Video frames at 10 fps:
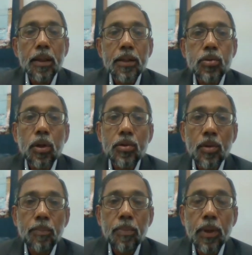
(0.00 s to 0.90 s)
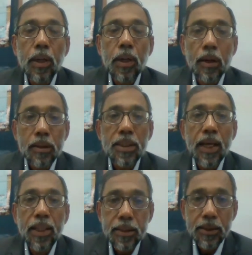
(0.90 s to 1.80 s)
it's also a
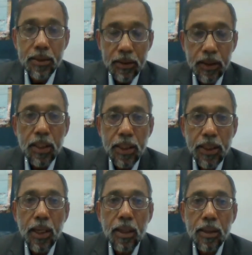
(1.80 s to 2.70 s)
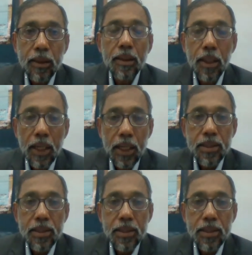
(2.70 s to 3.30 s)
challenge in India, in